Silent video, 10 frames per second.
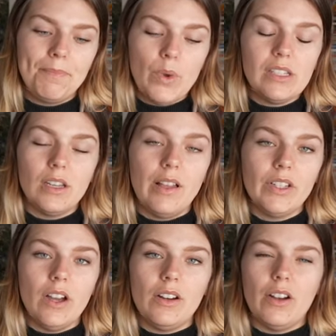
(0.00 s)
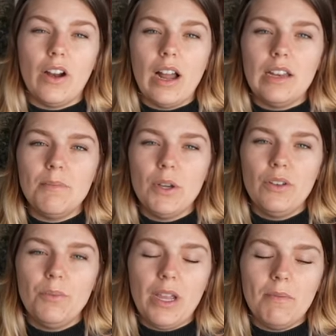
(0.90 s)
We still haven't gone on our
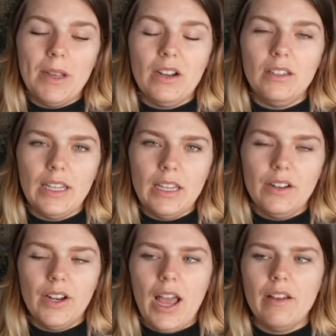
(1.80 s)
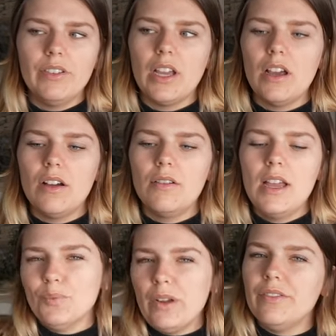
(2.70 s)
honeymoon and we got married like a year and a half ago.
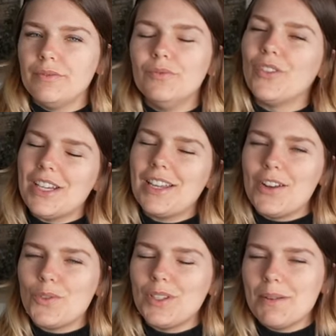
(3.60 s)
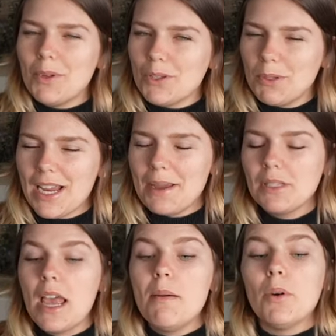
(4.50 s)
We've rescheduled it multiple
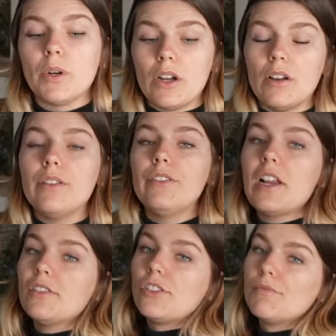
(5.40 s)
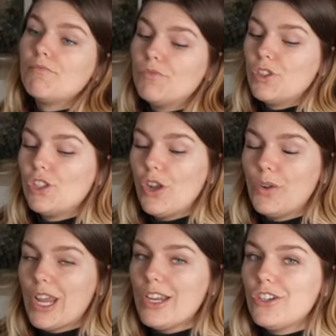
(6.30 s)
times, but we're going to France
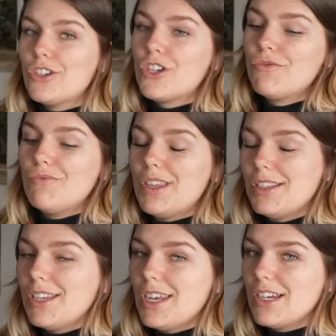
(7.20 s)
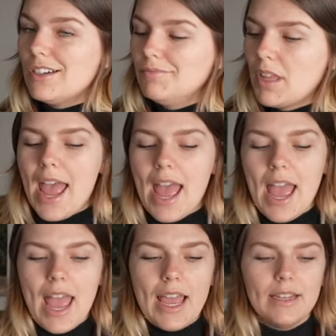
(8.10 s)
soonish this year.
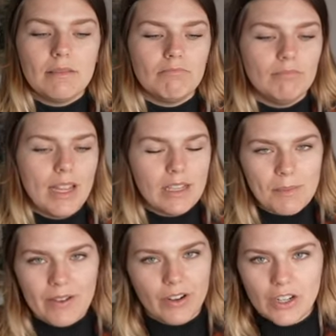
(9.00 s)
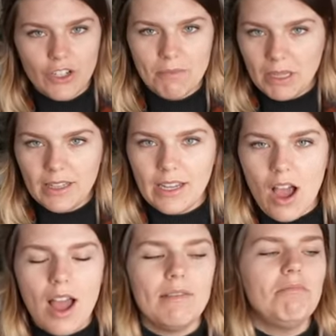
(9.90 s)
And is my French completely
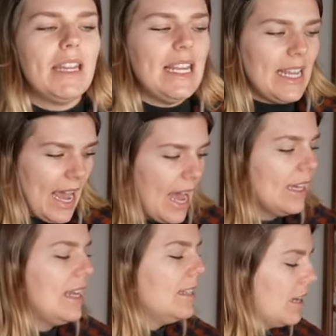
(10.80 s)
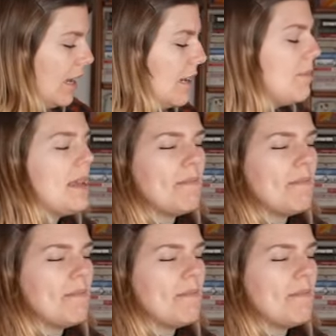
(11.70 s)
gone? Yeah. Is it gonna be